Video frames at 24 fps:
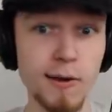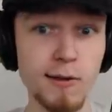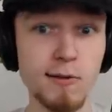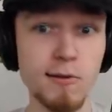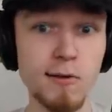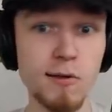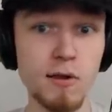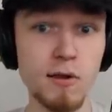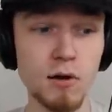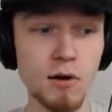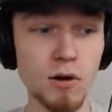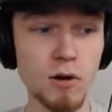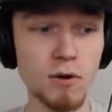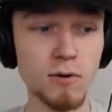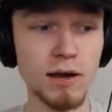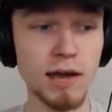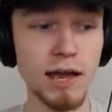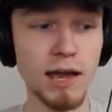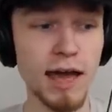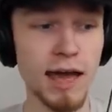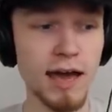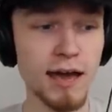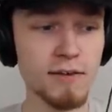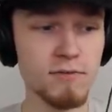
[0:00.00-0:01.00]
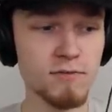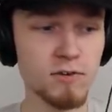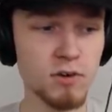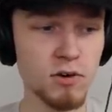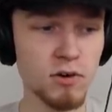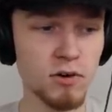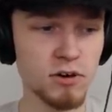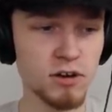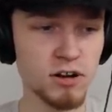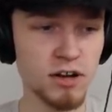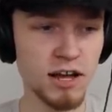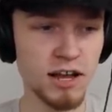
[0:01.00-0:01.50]
No, I have a
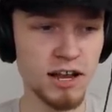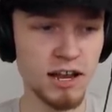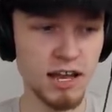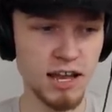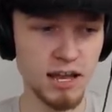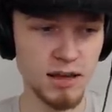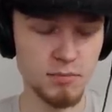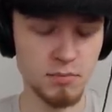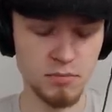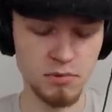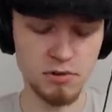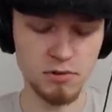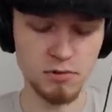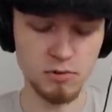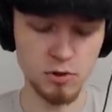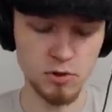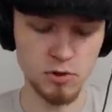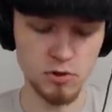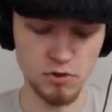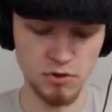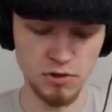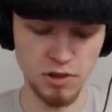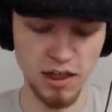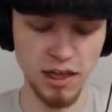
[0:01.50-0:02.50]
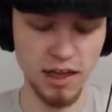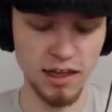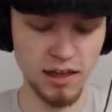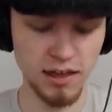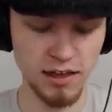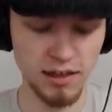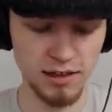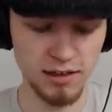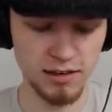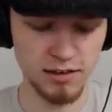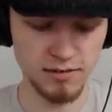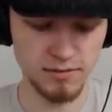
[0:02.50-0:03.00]
Goron Amber. Would you
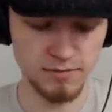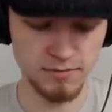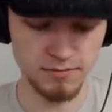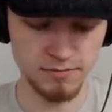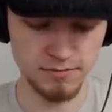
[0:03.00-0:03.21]
like it?